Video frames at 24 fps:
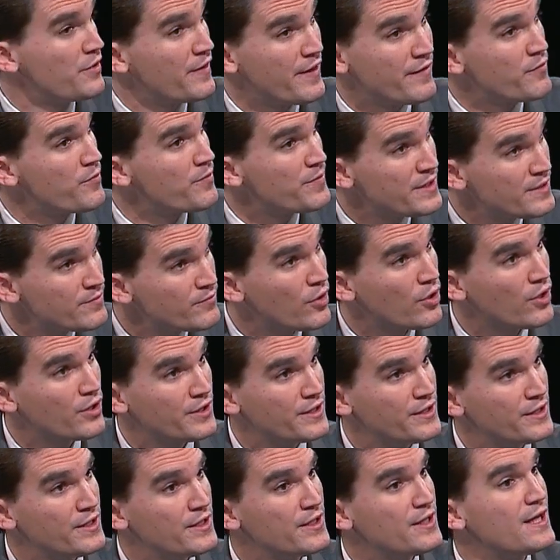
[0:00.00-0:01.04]
know, they have a big
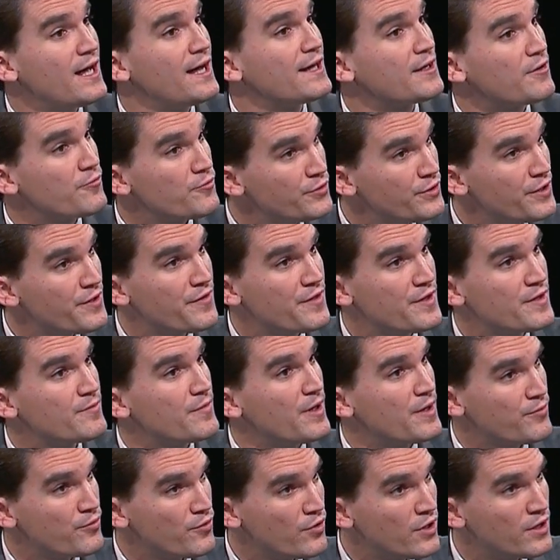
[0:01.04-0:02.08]
market, and I really think
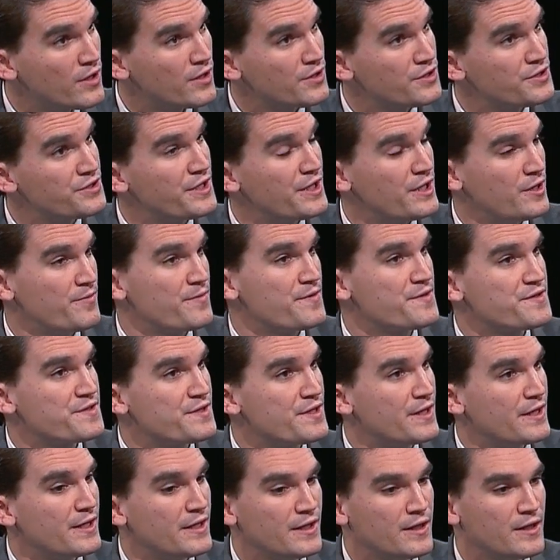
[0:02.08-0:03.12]
my product could help the
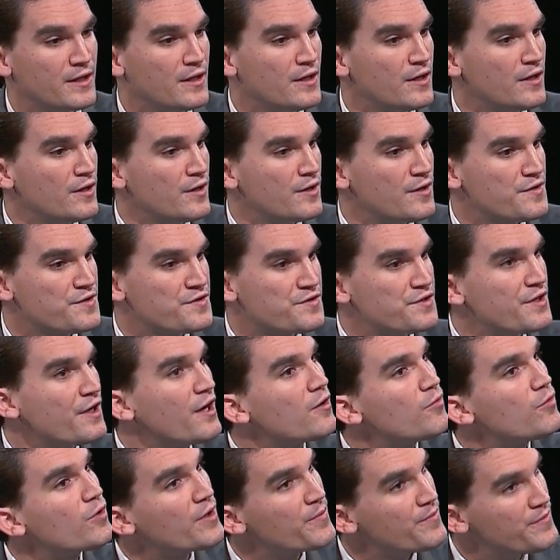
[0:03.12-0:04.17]
city. So now I
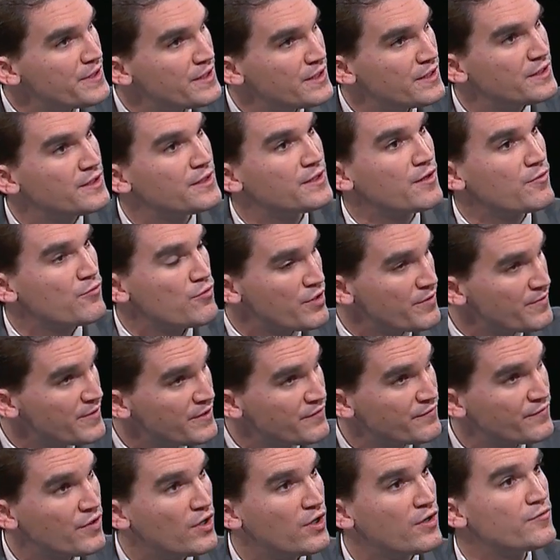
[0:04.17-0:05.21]
want to bid, and I want to be
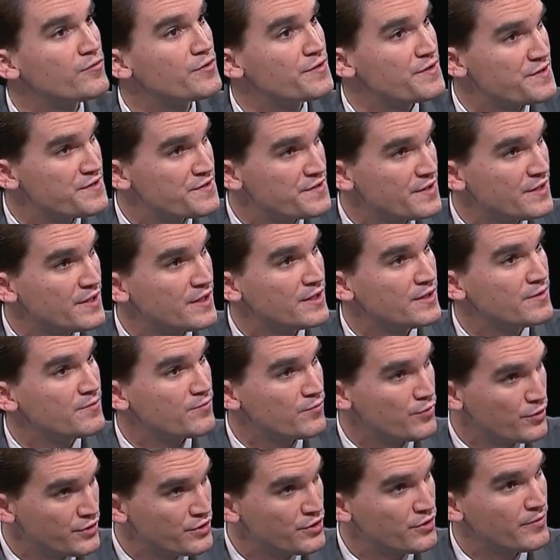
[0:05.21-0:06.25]
involved with the city
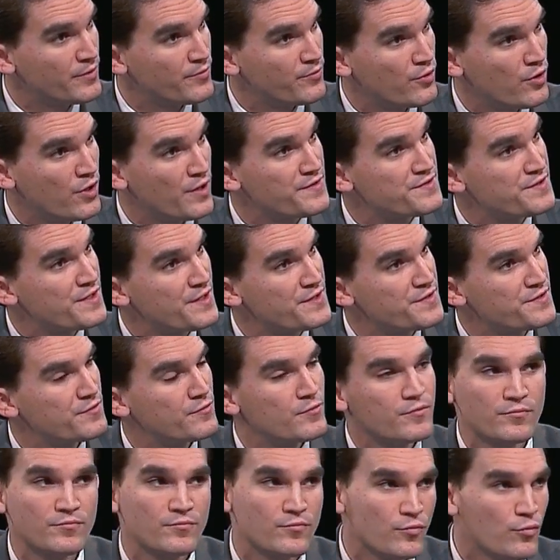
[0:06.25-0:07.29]
procurement process.
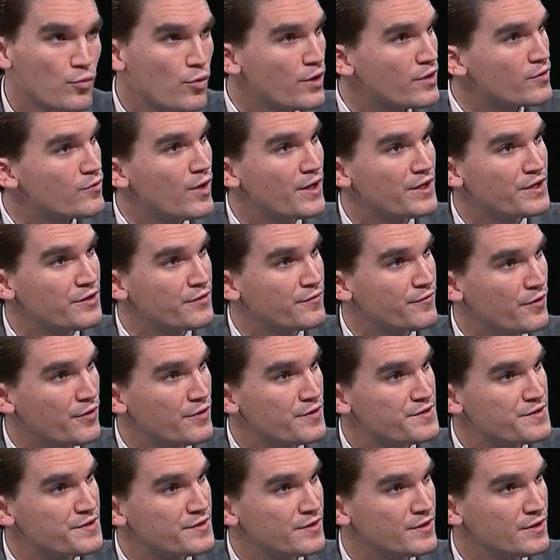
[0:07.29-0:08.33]
Where do I go
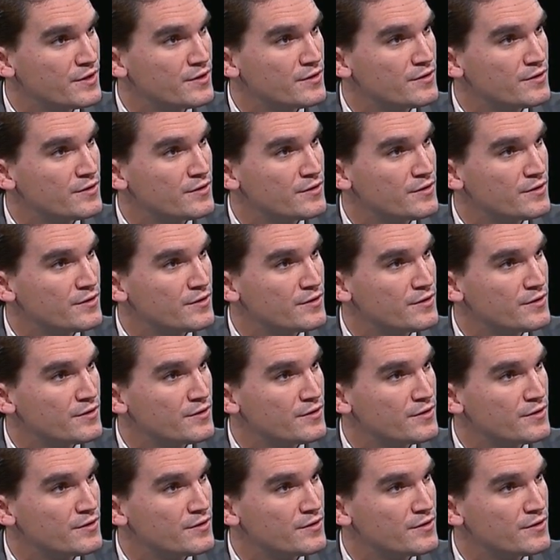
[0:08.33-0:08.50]
first?